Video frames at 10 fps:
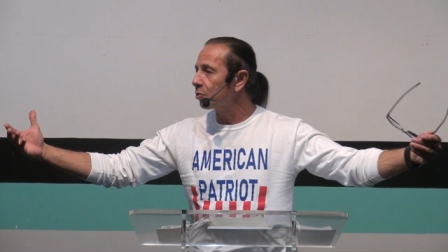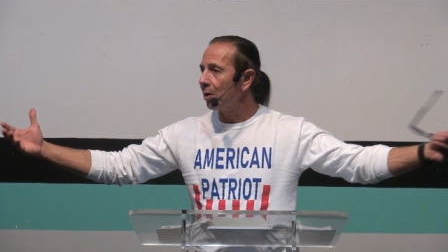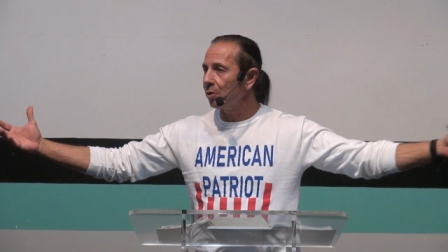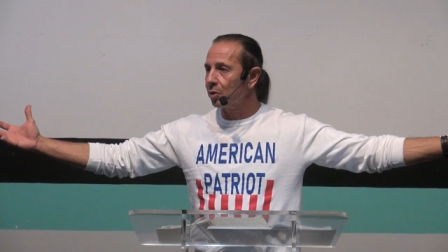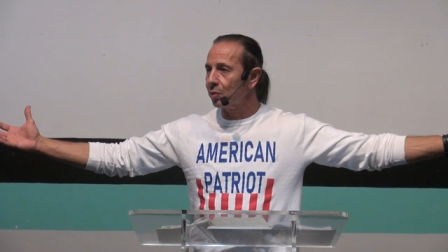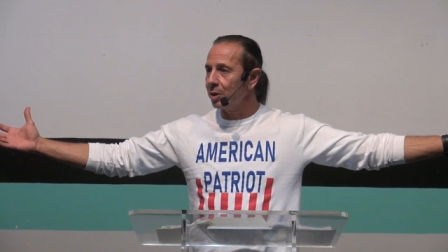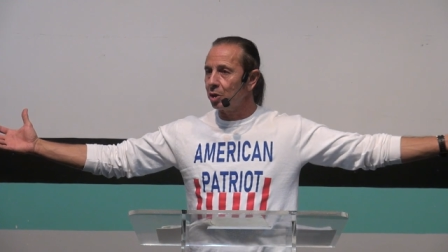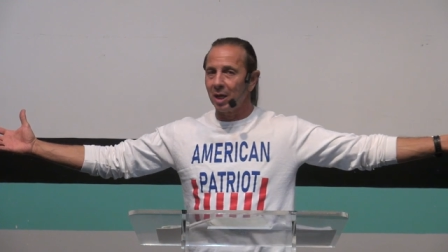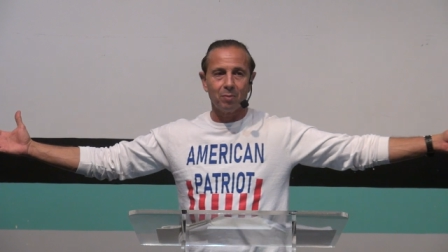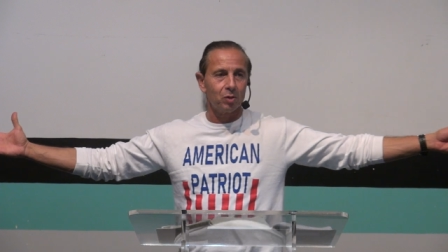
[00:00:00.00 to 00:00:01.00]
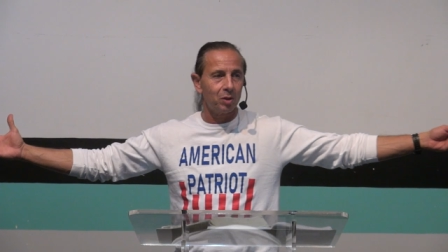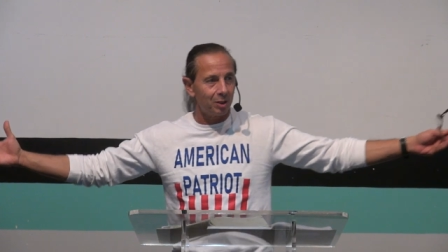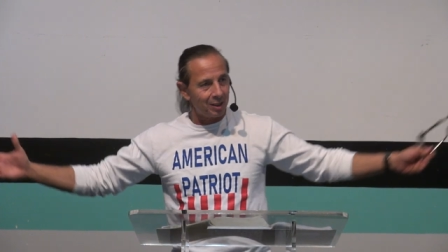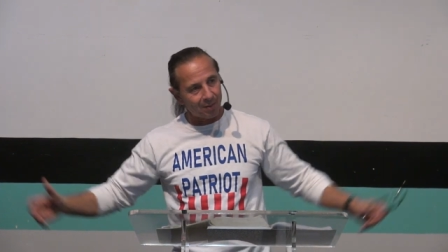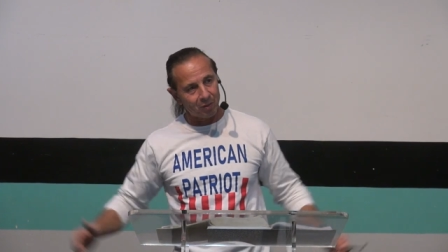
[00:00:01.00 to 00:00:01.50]
around the three chambers of the
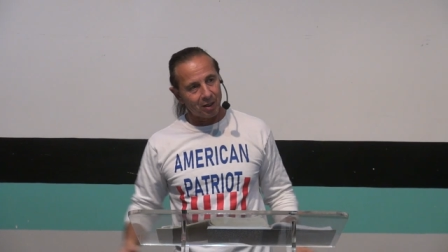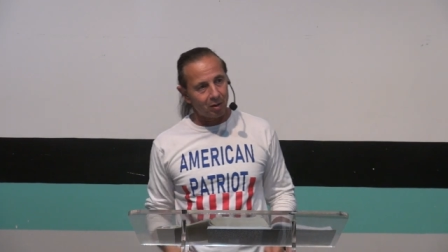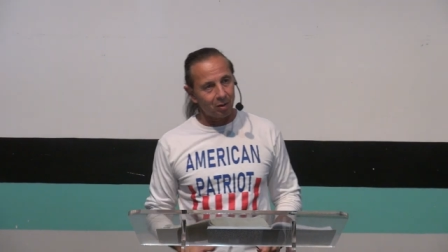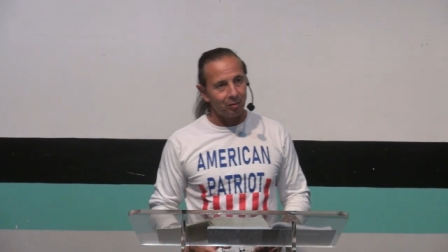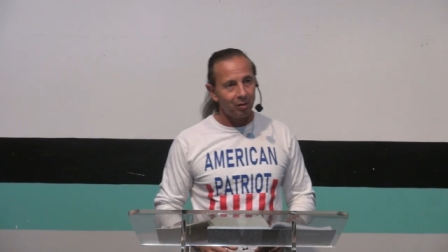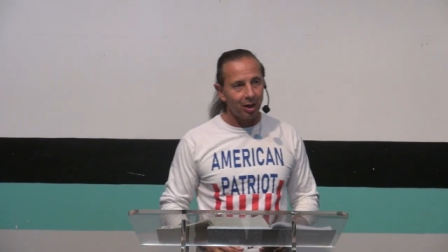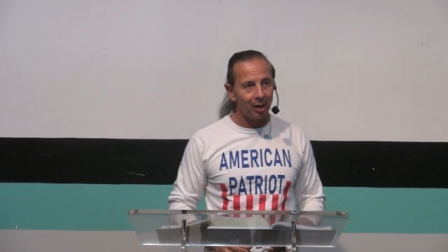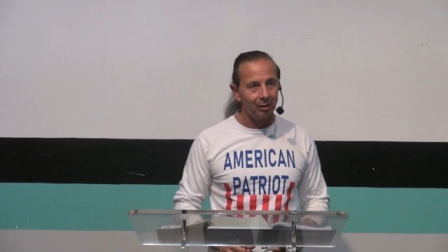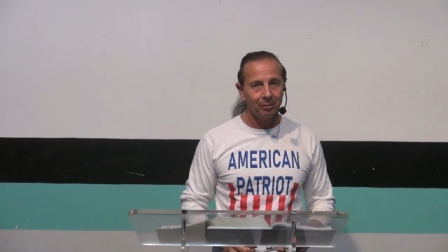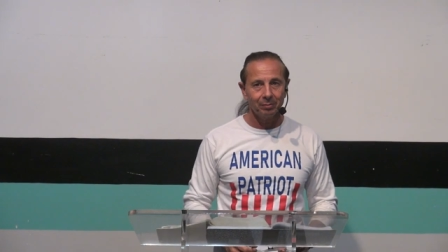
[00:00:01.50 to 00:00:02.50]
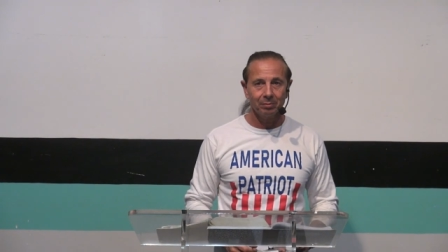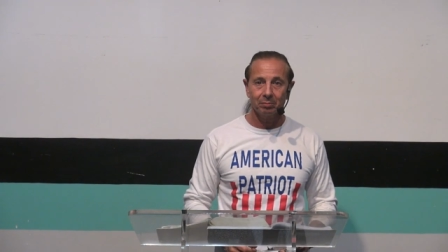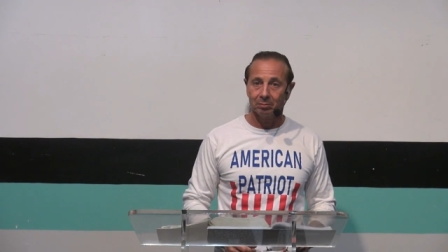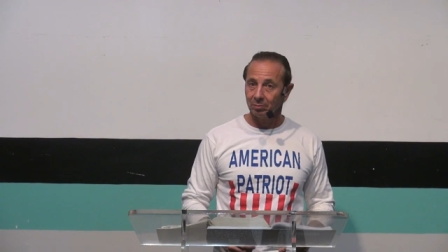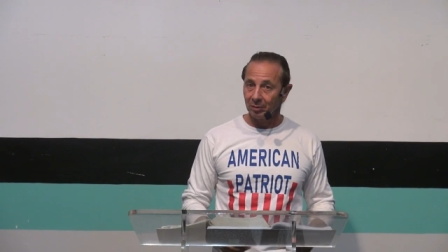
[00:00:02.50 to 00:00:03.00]
tabernacle of God.
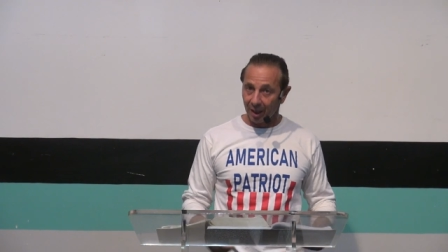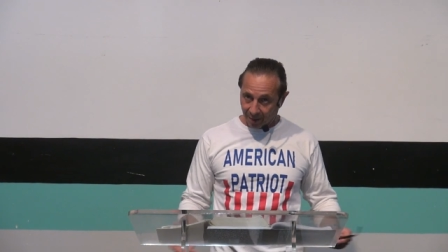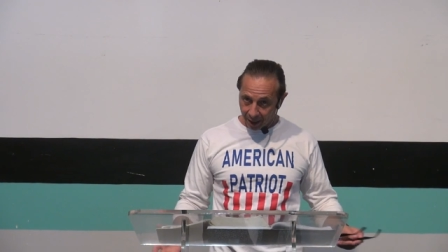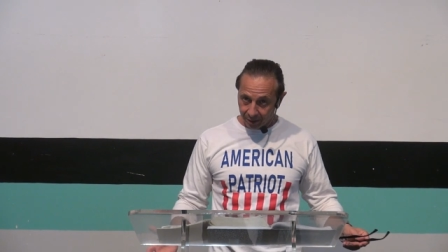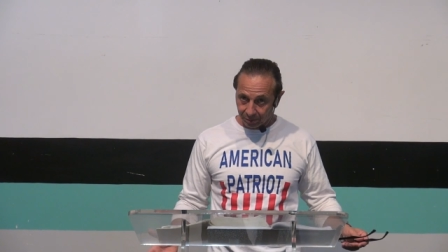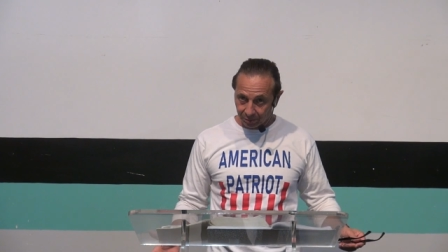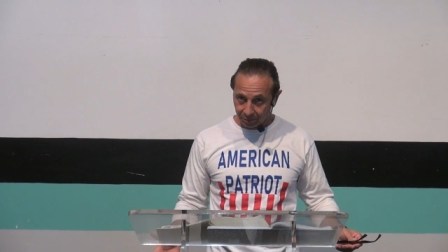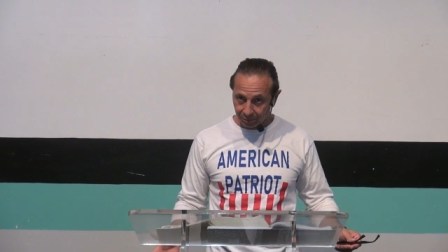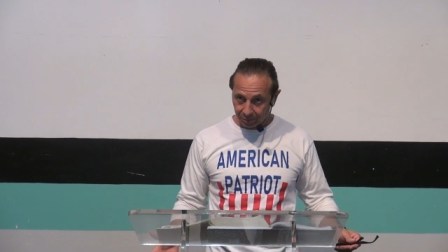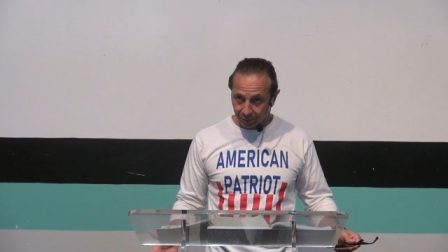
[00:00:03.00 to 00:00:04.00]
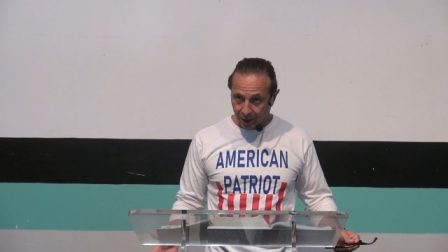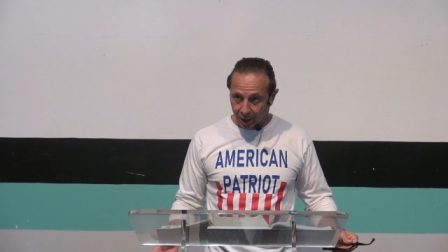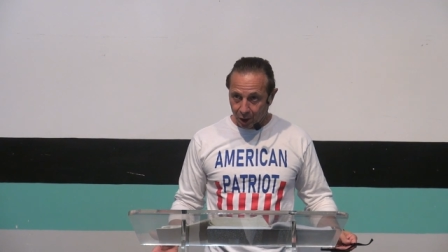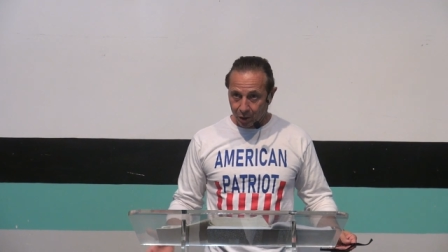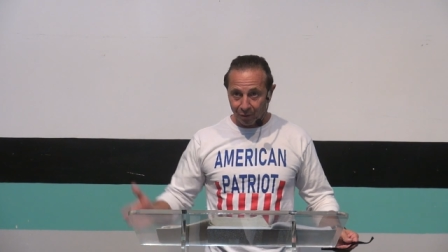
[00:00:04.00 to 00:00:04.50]
Amen.
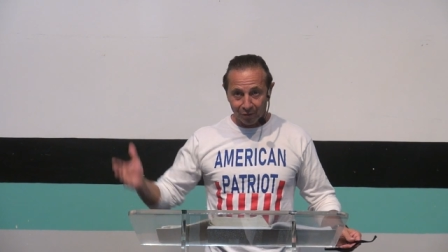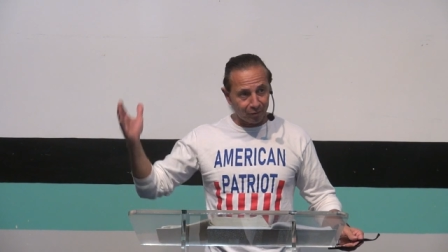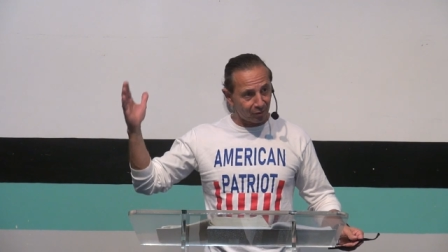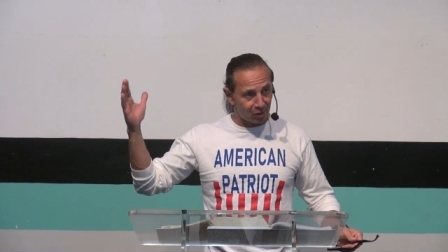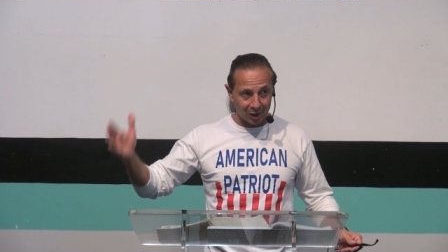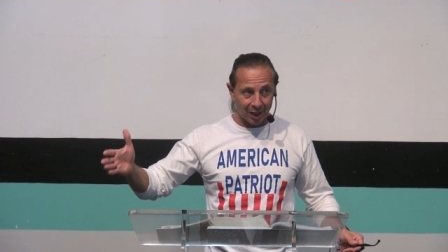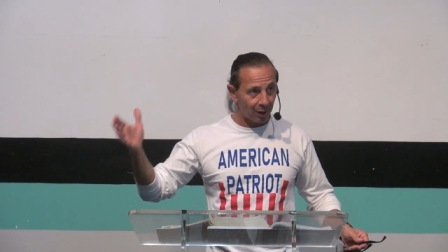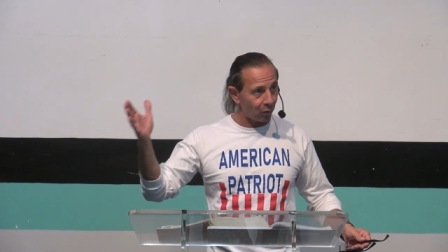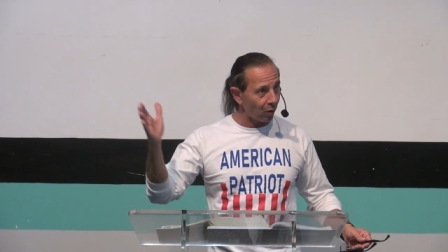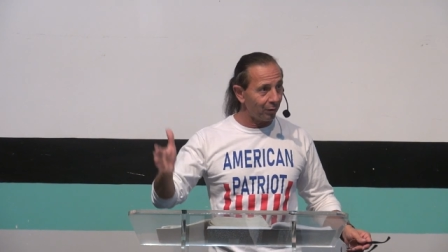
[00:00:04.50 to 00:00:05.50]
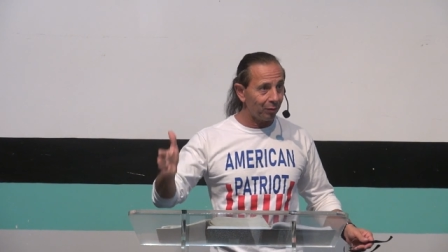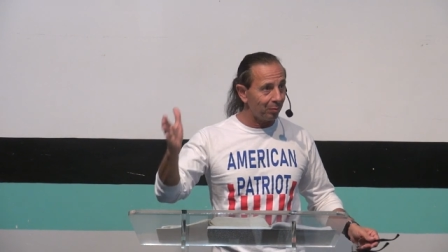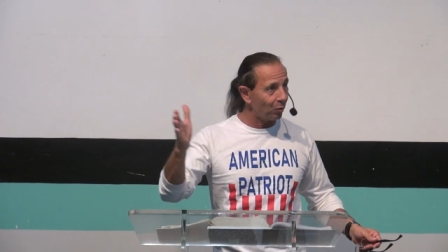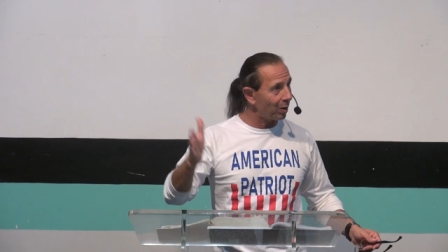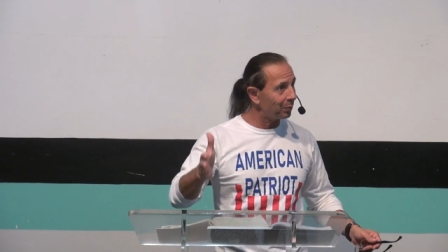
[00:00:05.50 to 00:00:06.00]
You can slide right
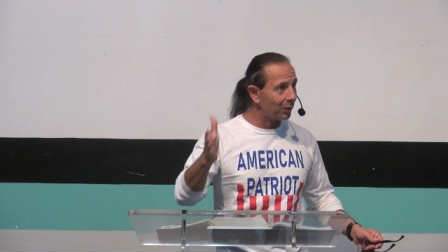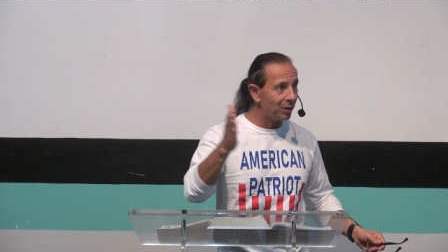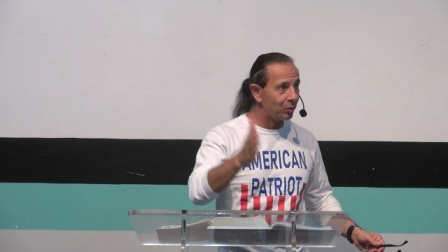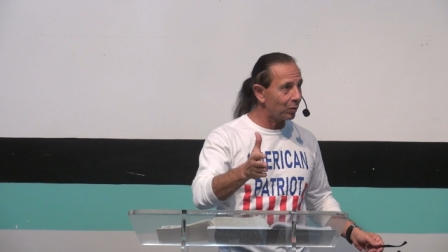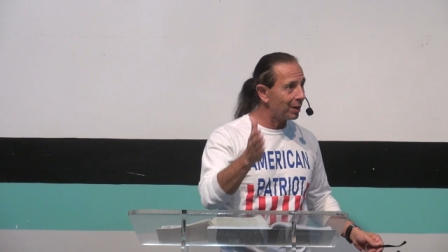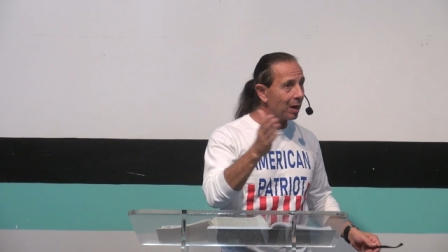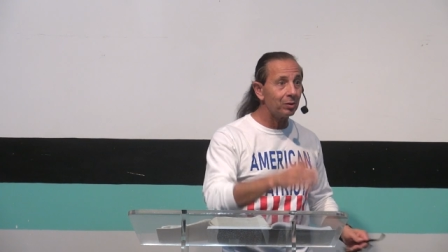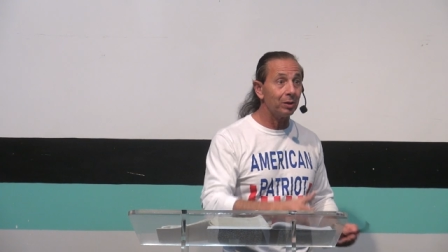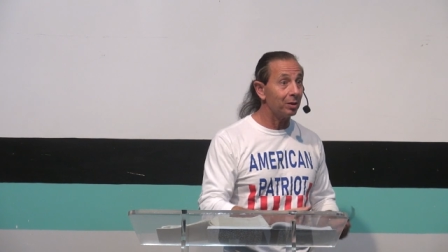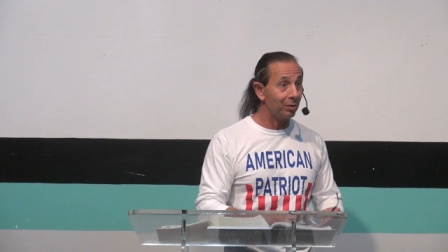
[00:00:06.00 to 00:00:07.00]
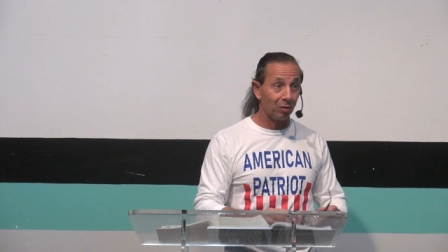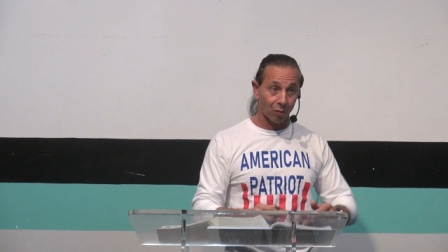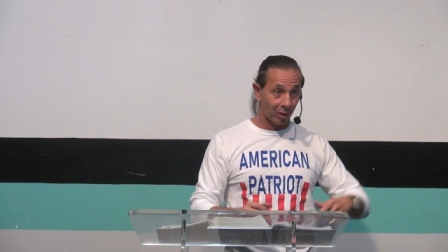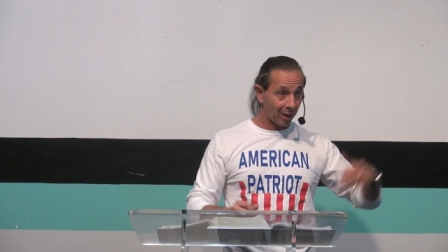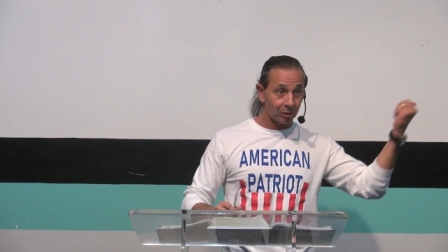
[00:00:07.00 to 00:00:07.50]
from one place right out and then go
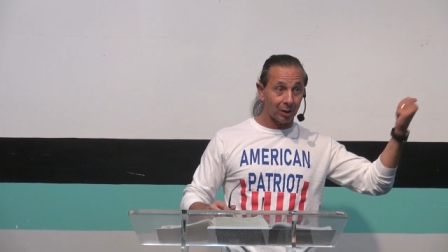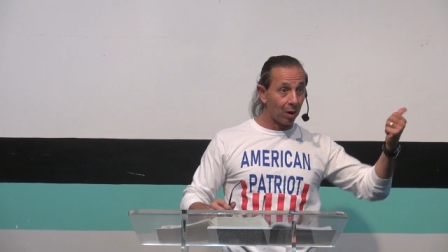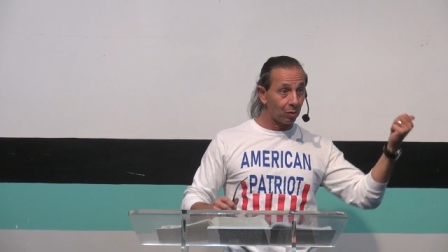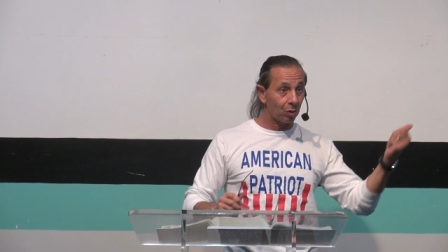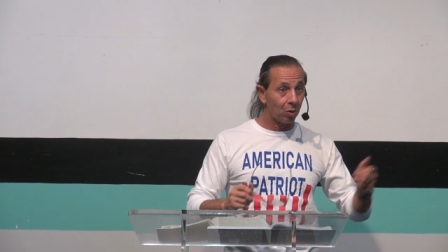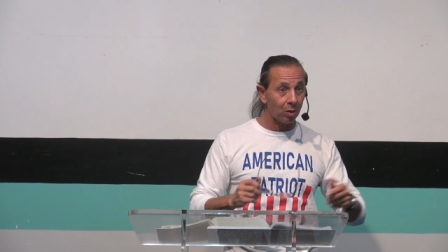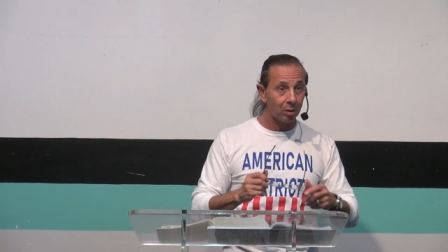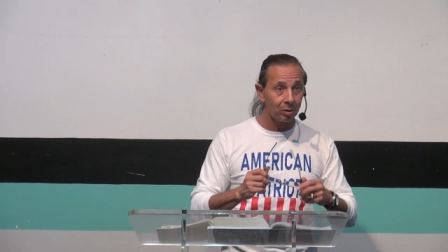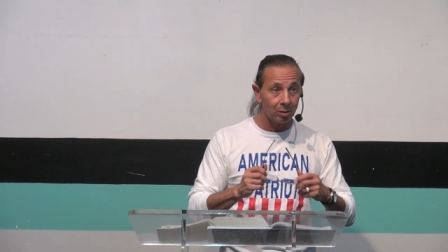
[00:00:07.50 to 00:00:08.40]
right out to outer court.